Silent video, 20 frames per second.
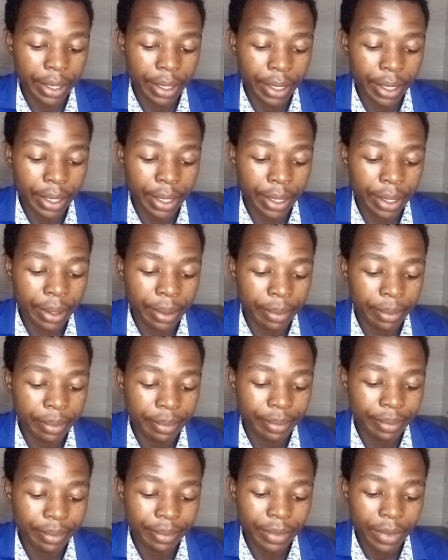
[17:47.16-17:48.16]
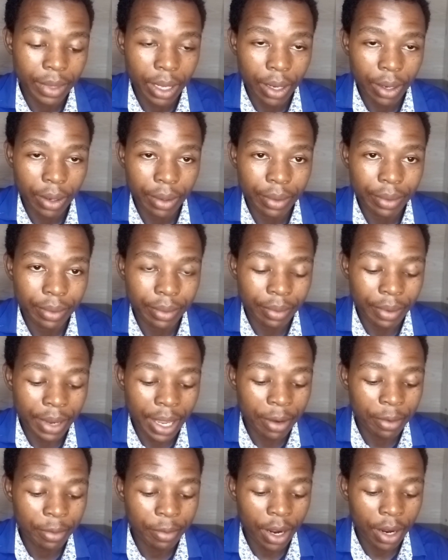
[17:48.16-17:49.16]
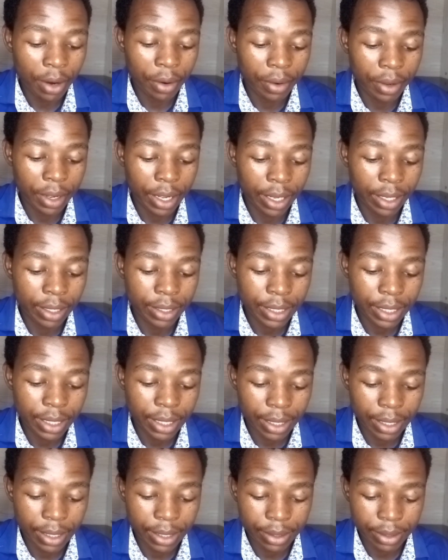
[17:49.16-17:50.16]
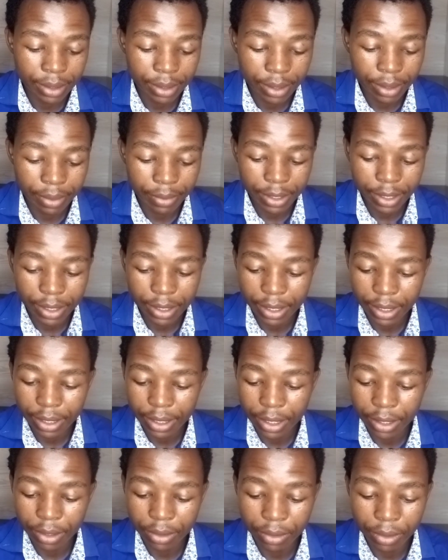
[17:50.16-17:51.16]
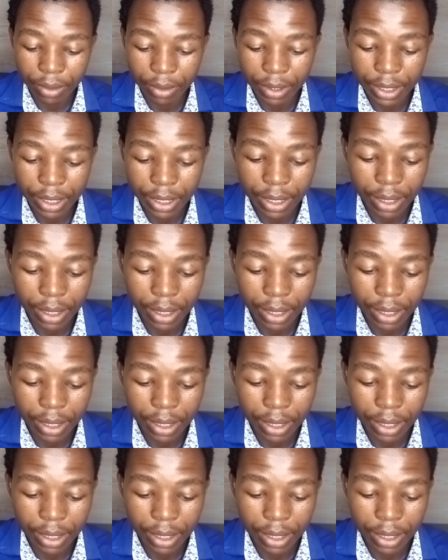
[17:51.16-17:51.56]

um, we have agriculture, services, and technology.